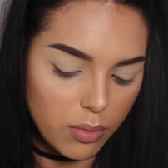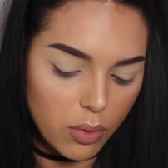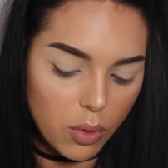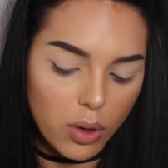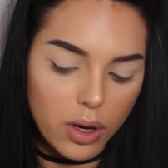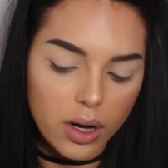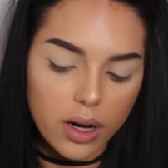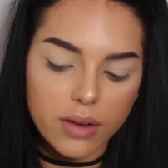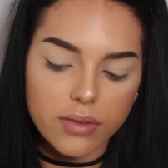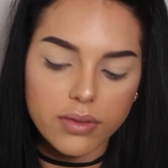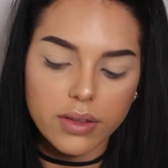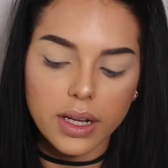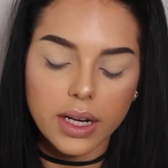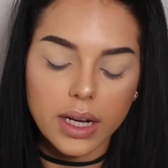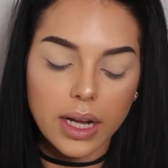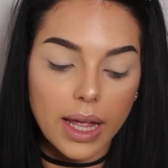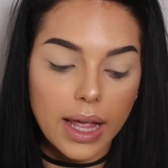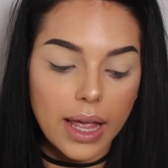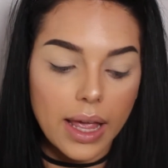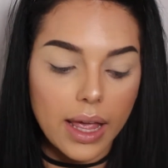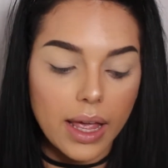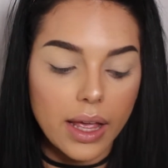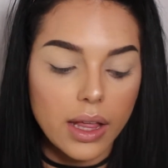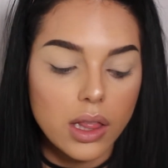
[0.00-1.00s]
more of a
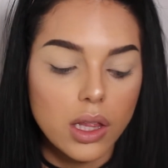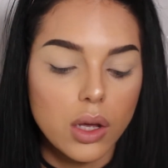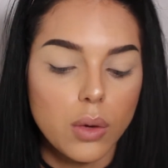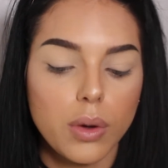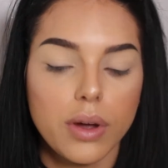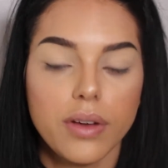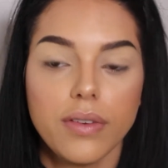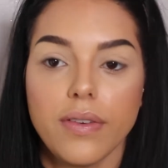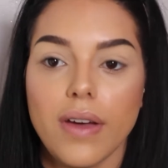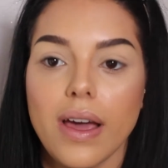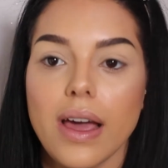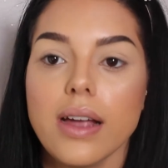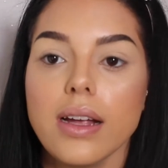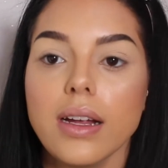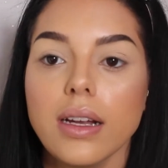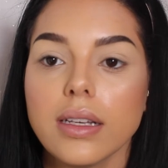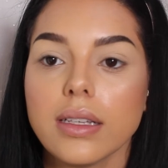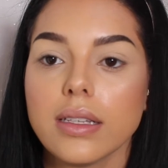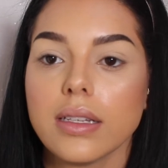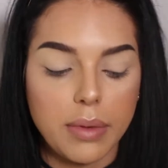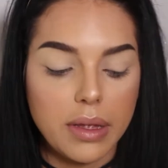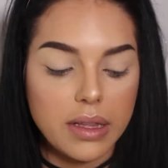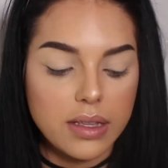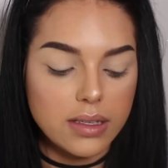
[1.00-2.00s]
halo
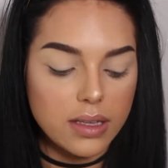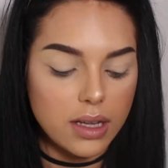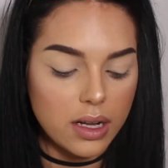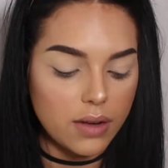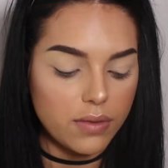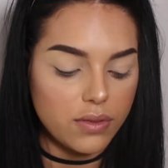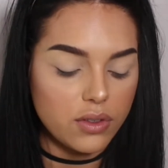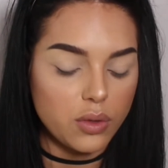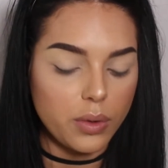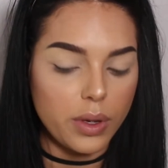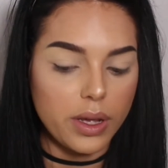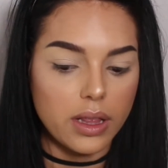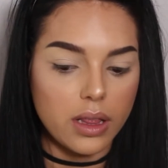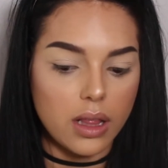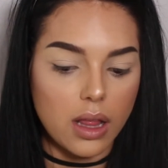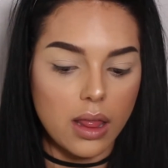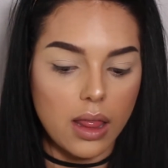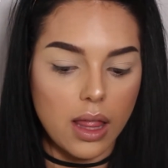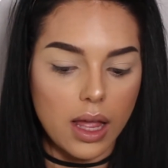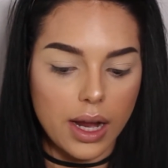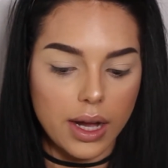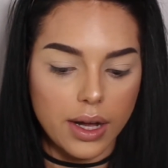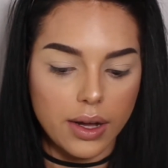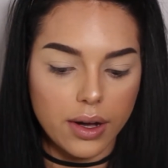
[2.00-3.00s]
effect instead of doing the
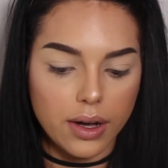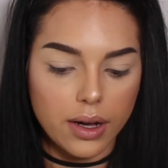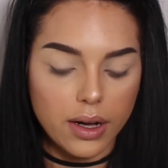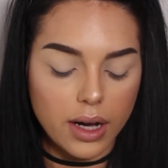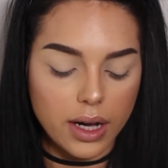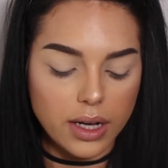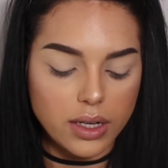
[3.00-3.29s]
liner.